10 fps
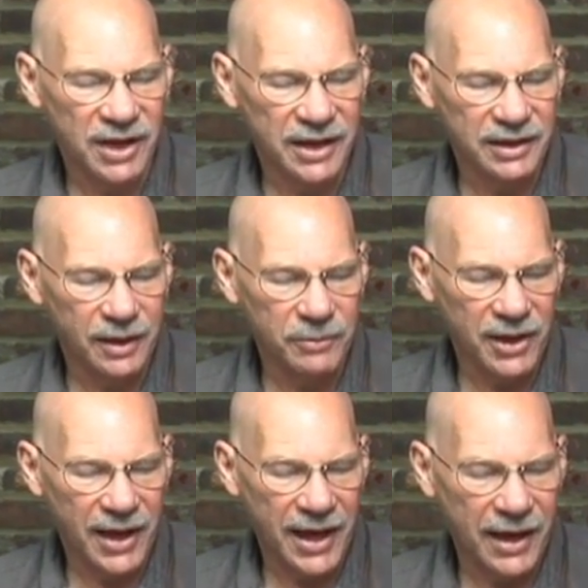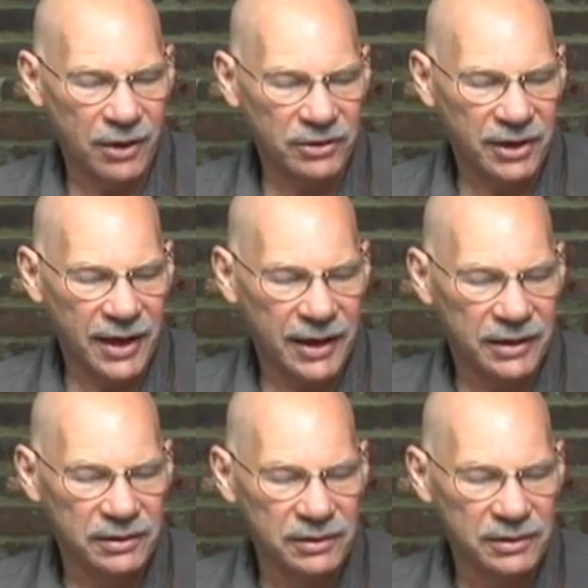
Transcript: AWI. Okay.